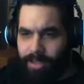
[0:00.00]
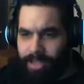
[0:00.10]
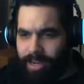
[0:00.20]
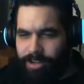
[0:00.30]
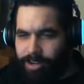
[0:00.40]

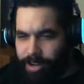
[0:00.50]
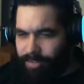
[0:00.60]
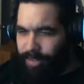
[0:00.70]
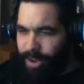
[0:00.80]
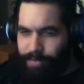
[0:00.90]
the
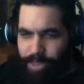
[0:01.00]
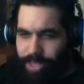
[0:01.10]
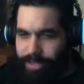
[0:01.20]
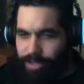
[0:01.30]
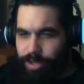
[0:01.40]
internet's favorite
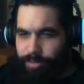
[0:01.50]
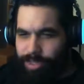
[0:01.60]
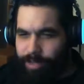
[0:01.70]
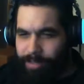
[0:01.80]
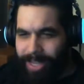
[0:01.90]
thing to do
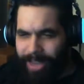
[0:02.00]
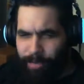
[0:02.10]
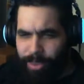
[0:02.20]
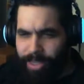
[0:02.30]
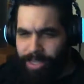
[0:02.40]
is complain
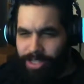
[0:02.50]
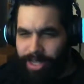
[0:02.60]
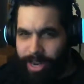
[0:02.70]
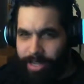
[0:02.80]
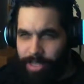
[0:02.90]
when things change,